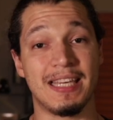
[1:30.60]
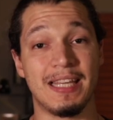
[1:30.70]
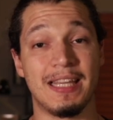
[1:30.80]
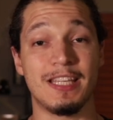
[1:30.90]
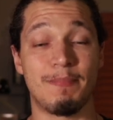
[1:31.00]

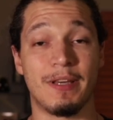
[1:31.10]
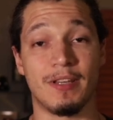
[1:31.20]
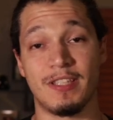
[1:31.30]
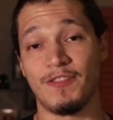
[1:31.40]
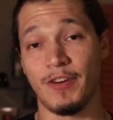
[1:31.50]
say this
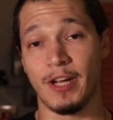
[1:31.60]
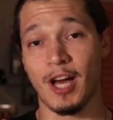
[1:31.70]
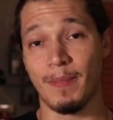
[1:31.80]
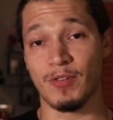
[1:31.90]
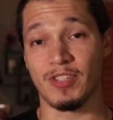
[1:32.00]
because it's very
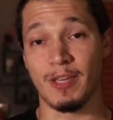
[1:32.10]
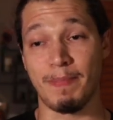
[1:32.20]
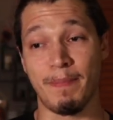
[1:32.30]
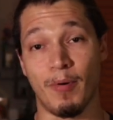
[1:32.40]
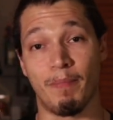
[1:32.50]
common to see
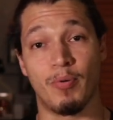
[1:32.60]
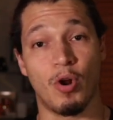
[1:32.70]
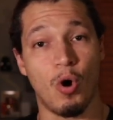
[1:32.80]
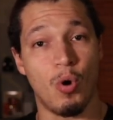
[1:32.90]
people put